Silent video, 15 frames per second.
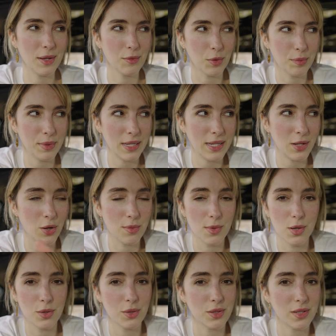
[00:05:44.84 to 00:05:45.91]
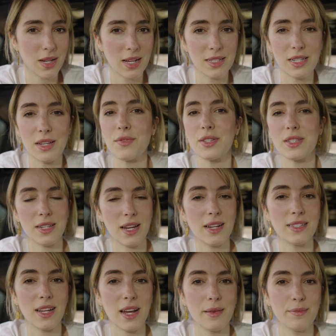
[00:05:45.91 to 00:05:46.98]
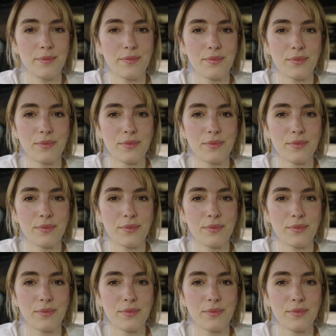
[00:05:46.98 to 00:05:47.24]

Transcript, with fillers: it will be almost as if it's nighttime.